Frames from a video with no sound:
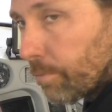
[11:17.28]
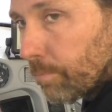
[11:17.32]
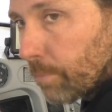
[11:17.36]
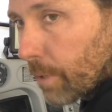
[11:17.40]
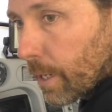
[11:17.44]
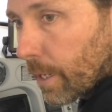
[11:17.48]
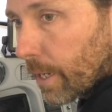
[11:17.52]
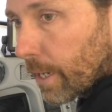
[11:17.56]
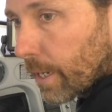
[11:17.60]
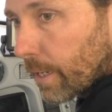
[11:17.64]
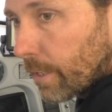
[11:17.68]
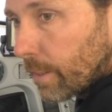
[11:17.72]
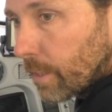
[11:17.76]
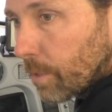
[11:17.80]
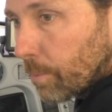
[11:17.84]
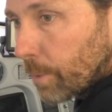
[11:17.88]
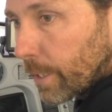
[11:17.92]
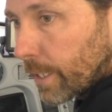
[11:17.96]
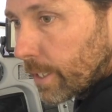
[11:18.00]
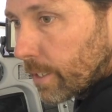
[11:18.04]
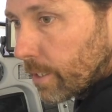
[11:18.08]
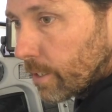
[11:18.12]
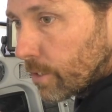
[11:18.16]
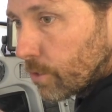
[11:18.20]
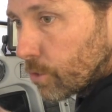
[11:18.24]
enough blade that
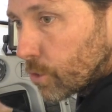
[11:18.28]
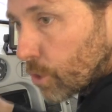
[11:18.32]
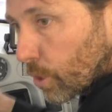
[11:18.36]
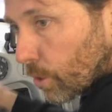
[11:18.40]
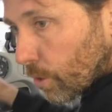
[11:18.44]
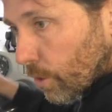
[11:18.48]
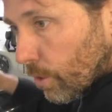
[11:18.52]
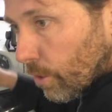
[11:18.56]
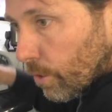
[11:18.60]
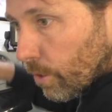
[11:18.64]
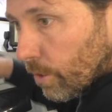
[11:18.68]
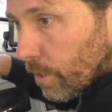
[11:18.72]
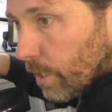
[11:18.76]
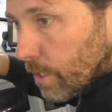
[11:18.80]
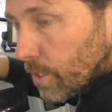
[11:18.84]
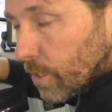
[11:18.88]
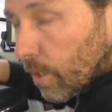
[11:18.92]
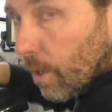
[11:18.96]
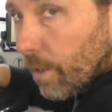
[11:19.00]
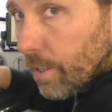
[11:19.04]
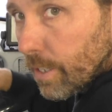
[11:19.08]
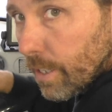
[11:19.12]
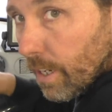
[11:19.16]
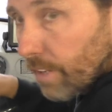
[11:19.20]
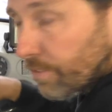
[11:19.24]
we can turn a
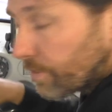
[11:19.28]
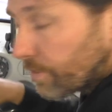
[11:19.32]
tight